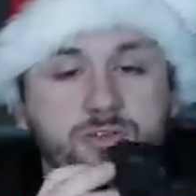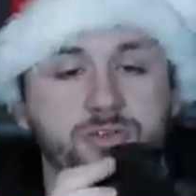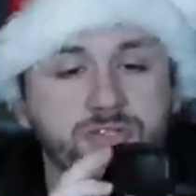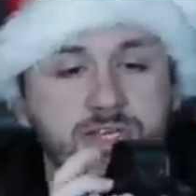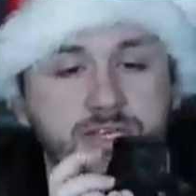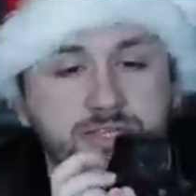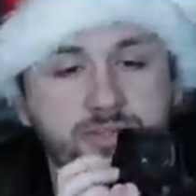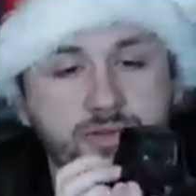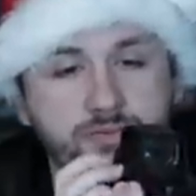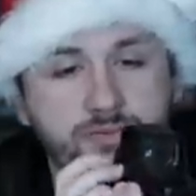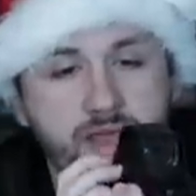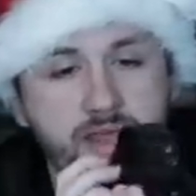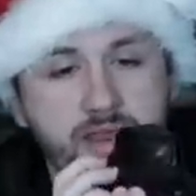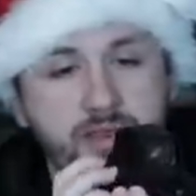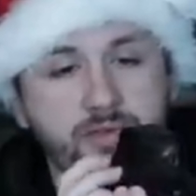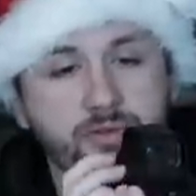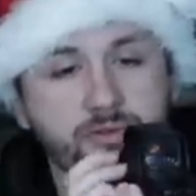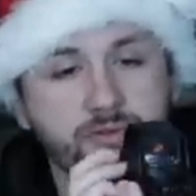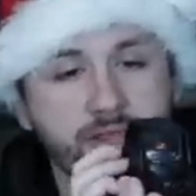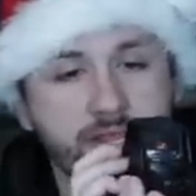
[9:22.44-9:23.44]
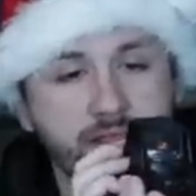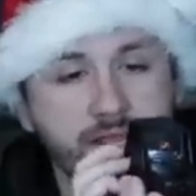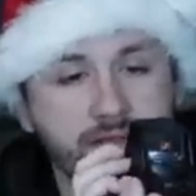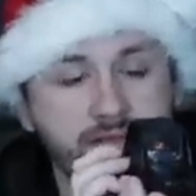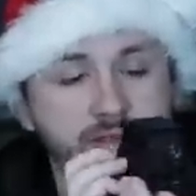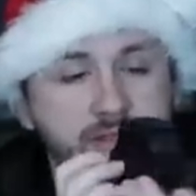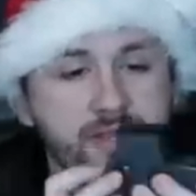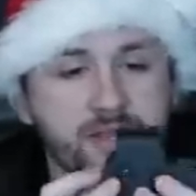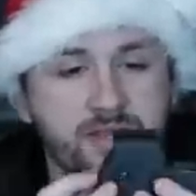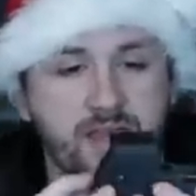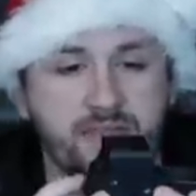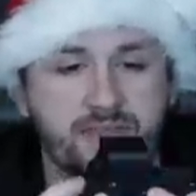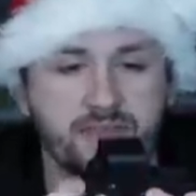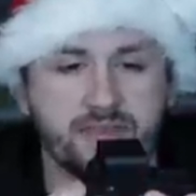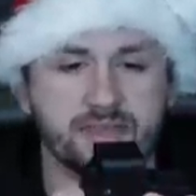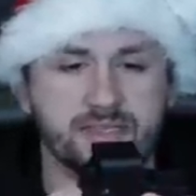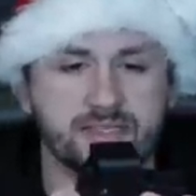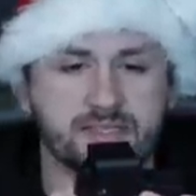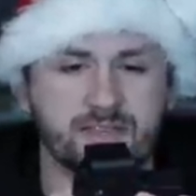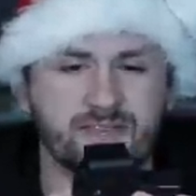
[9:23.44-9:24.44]
it looks like it's a red and green. I
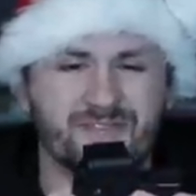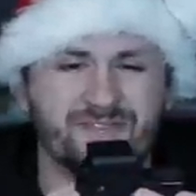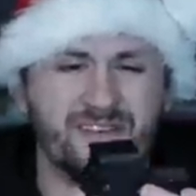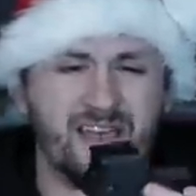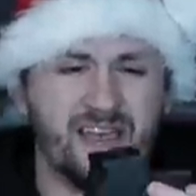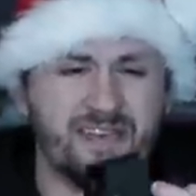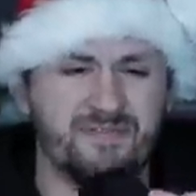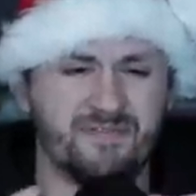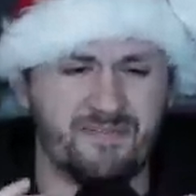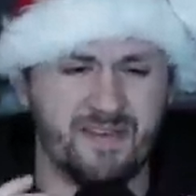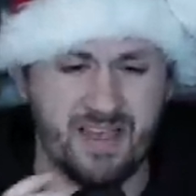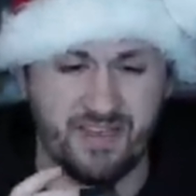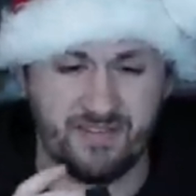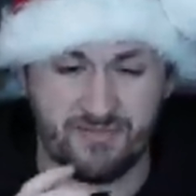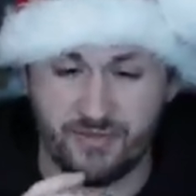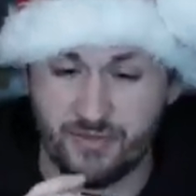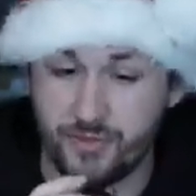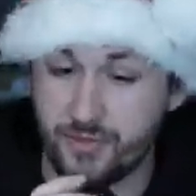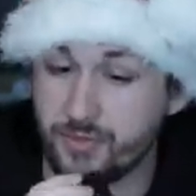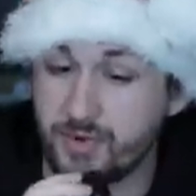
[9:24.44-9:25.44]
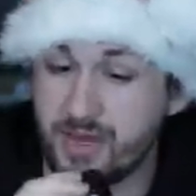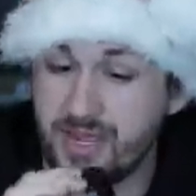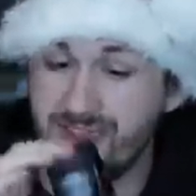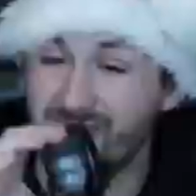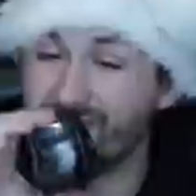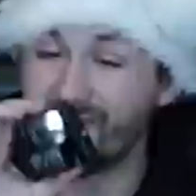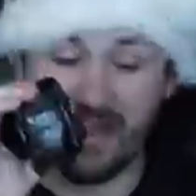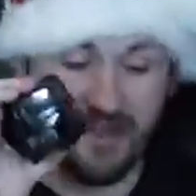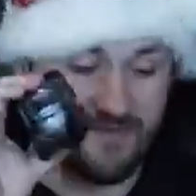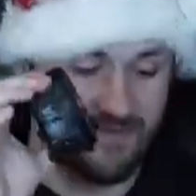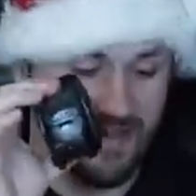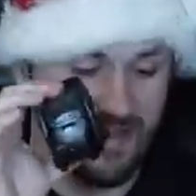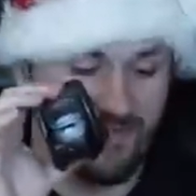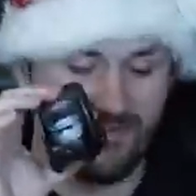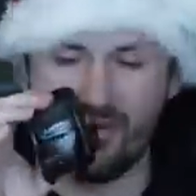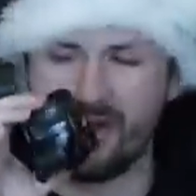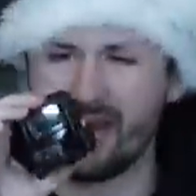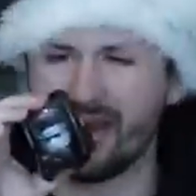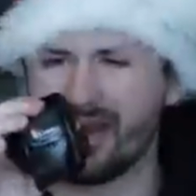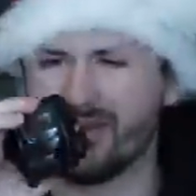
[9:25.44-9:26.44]
think this is a 553,
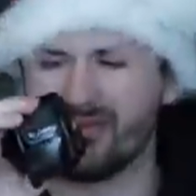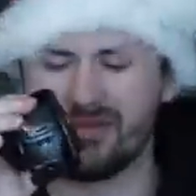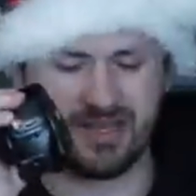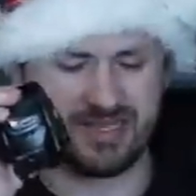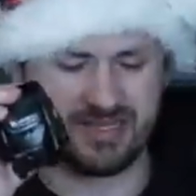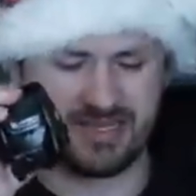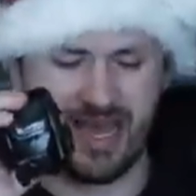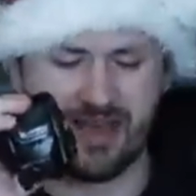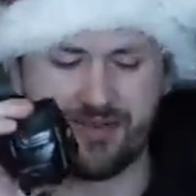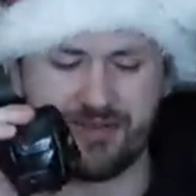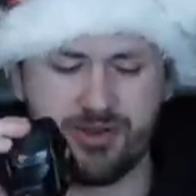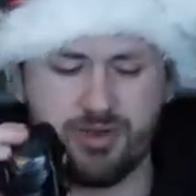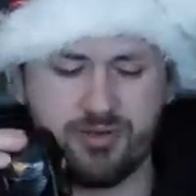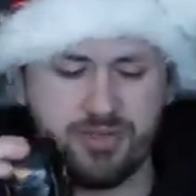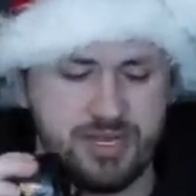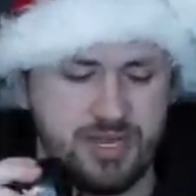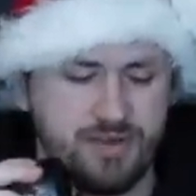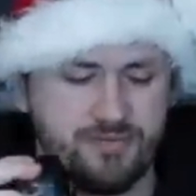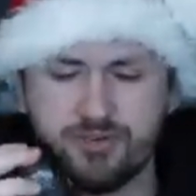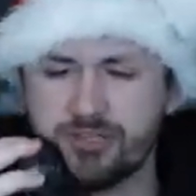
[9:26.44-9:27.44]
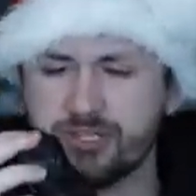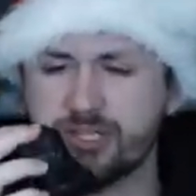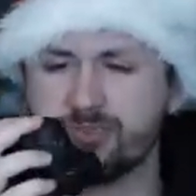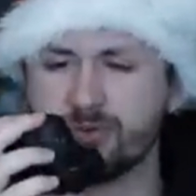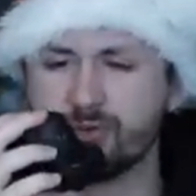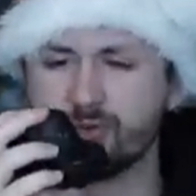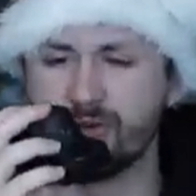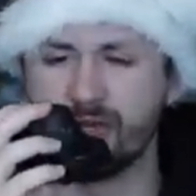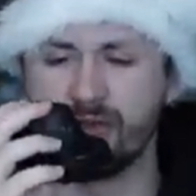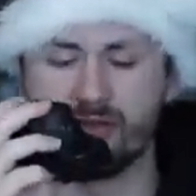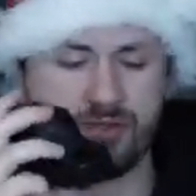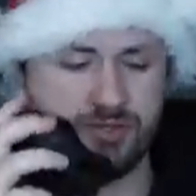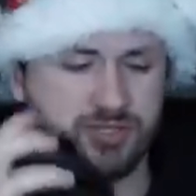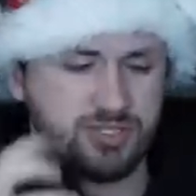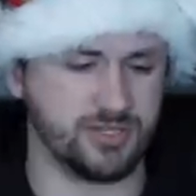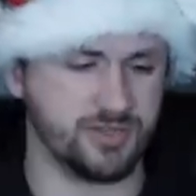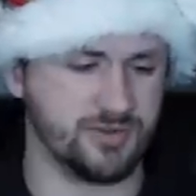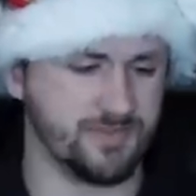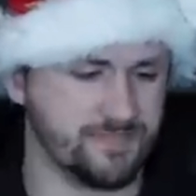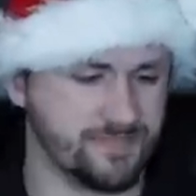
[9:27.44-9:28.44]
551. I don't exactly know the differences between those
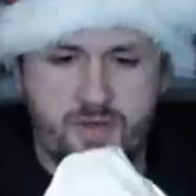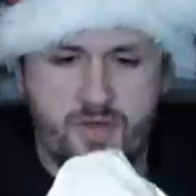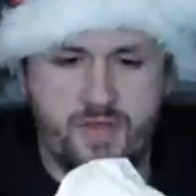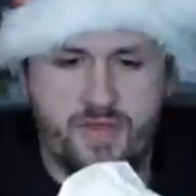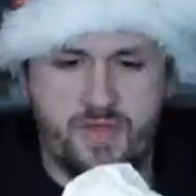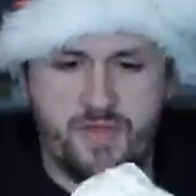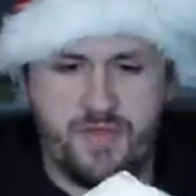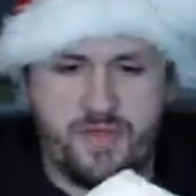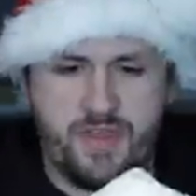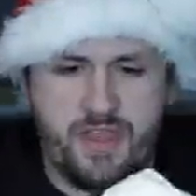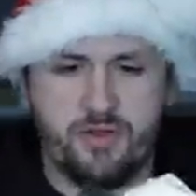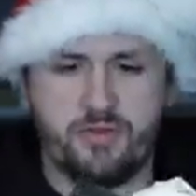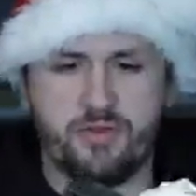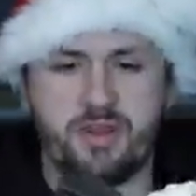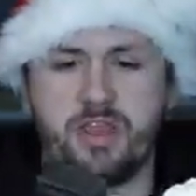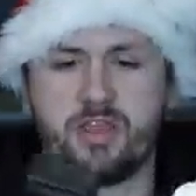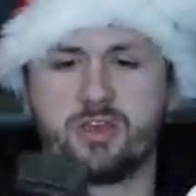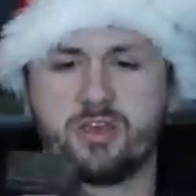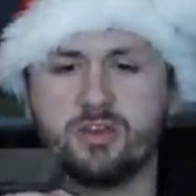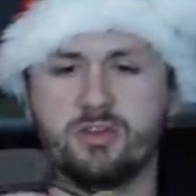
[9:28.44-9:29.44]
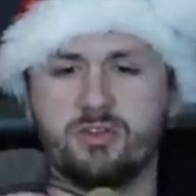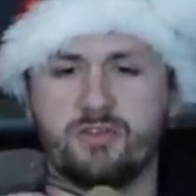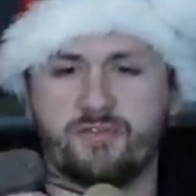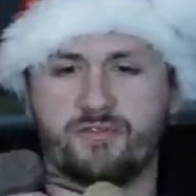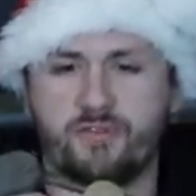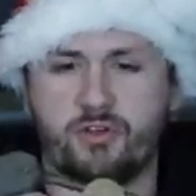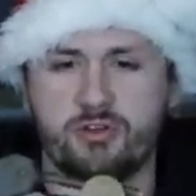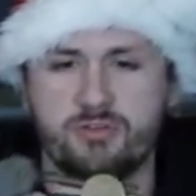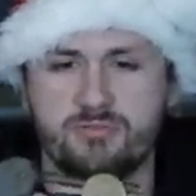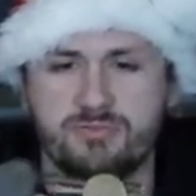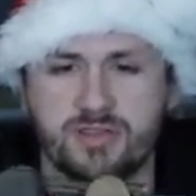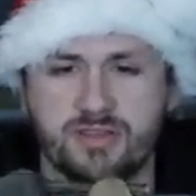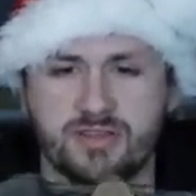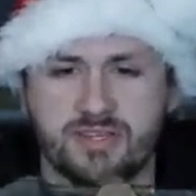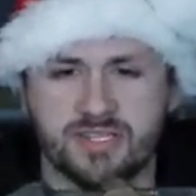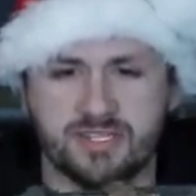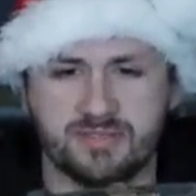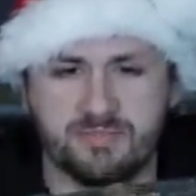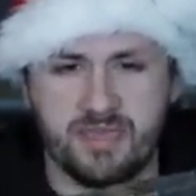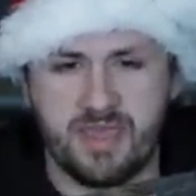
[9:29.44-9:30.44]
two. Theory confirmed that
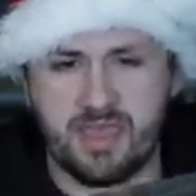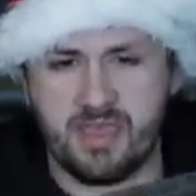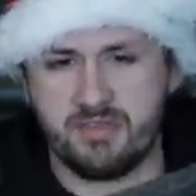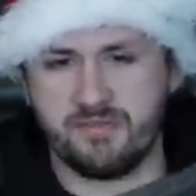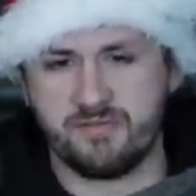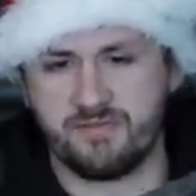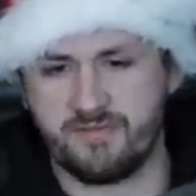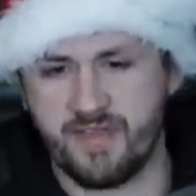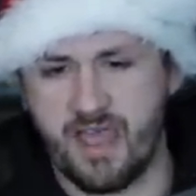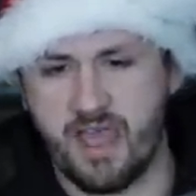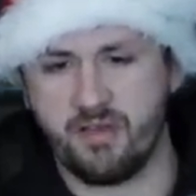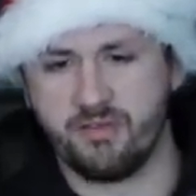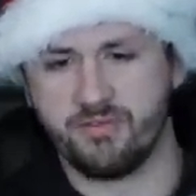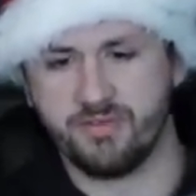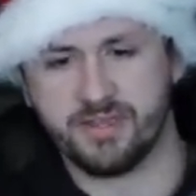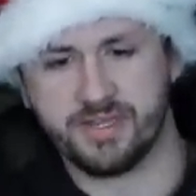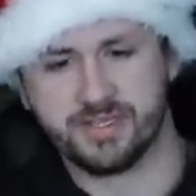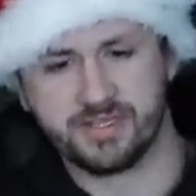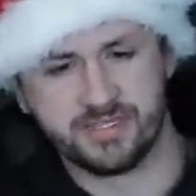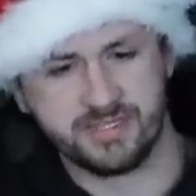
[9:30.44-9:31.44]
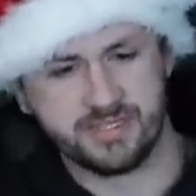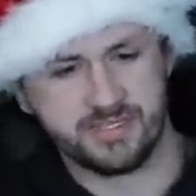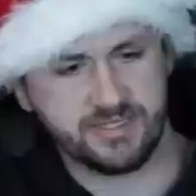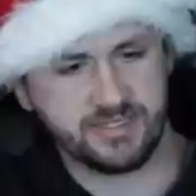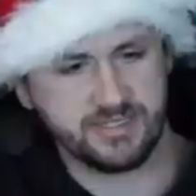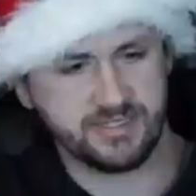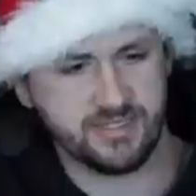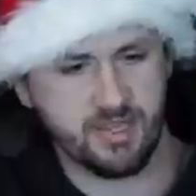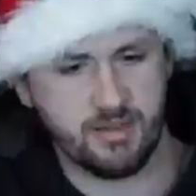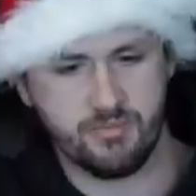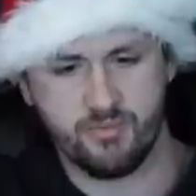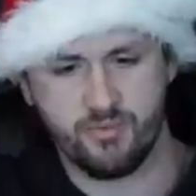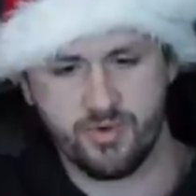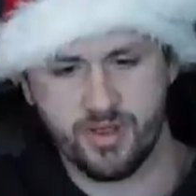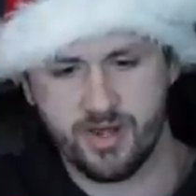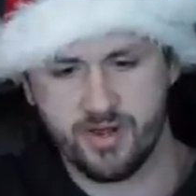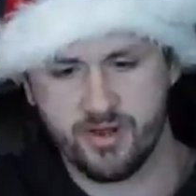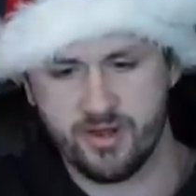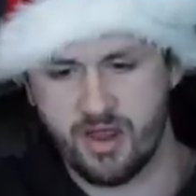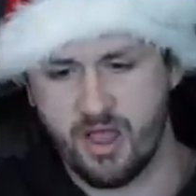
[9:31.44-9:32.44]
this man found this
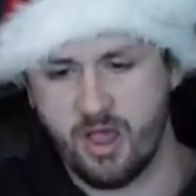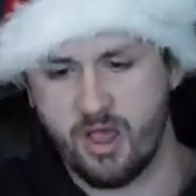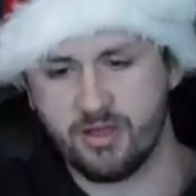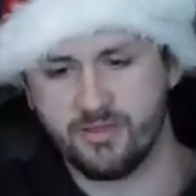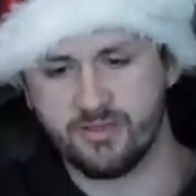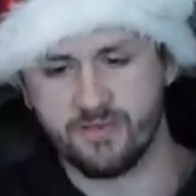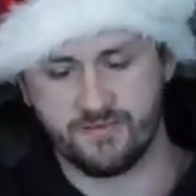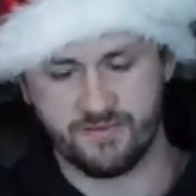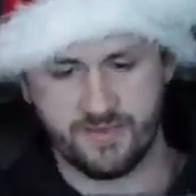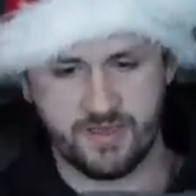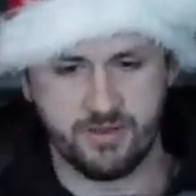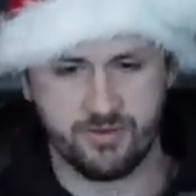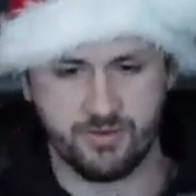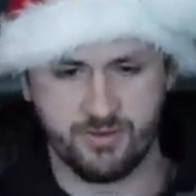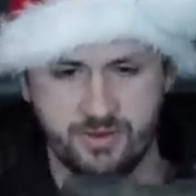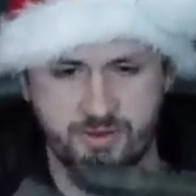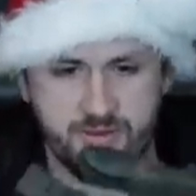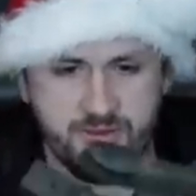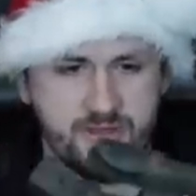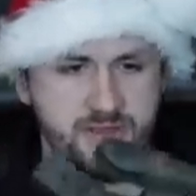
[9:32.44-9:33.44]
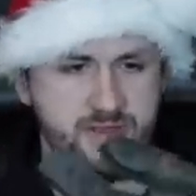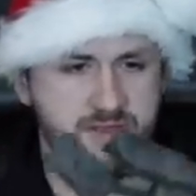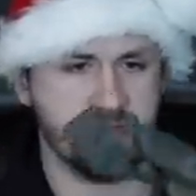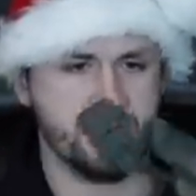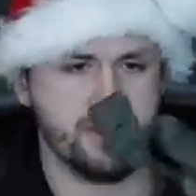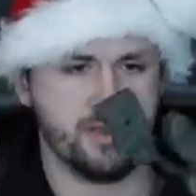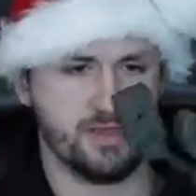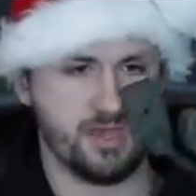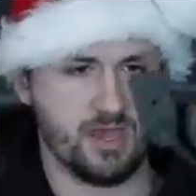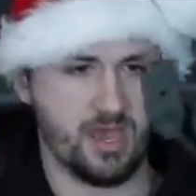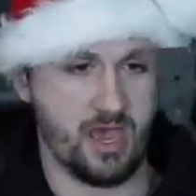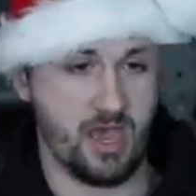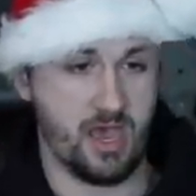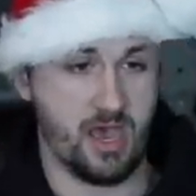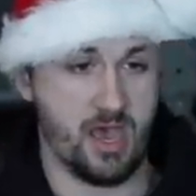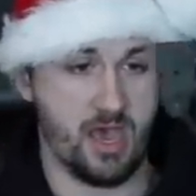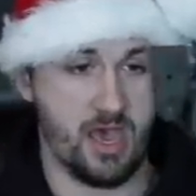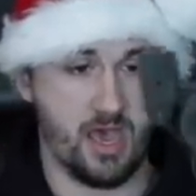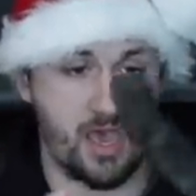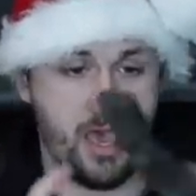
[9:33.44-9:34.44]
somewhere on the field.
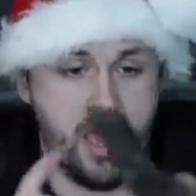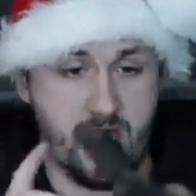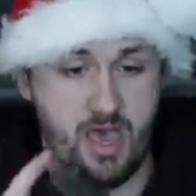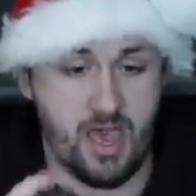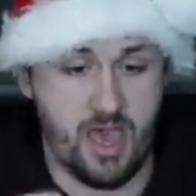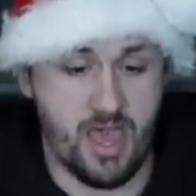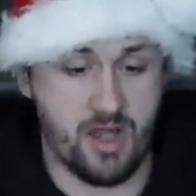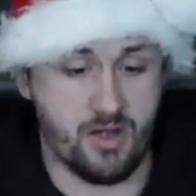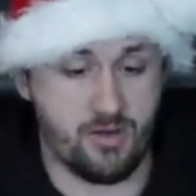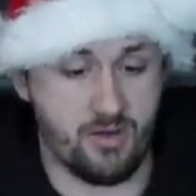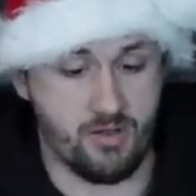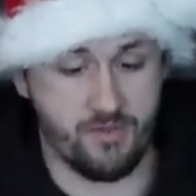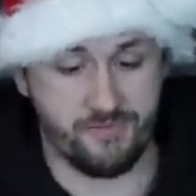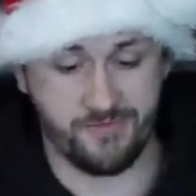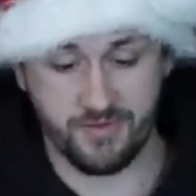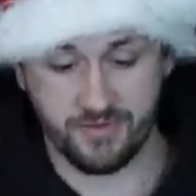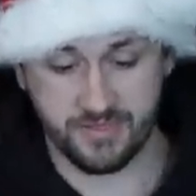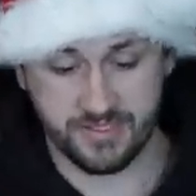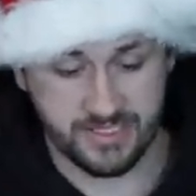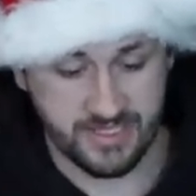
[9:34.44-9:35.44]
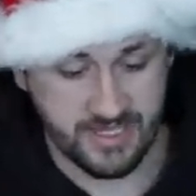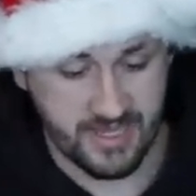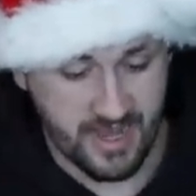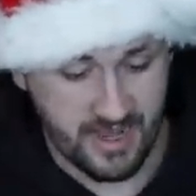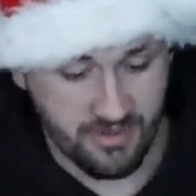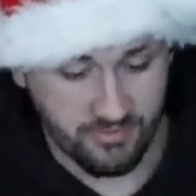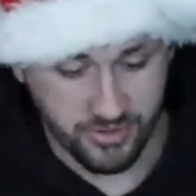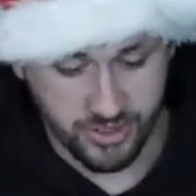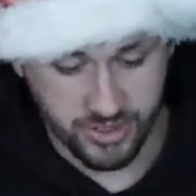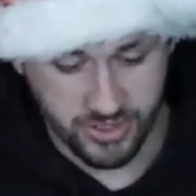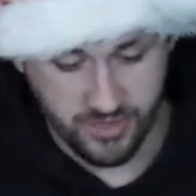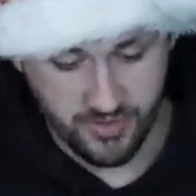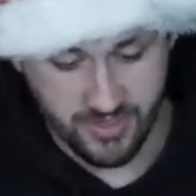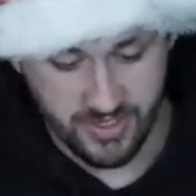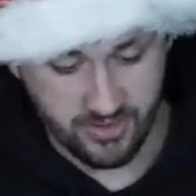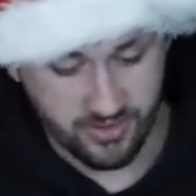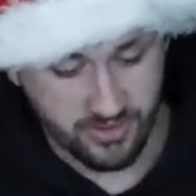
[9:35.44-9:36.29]
I don't know if you can see that. I will show a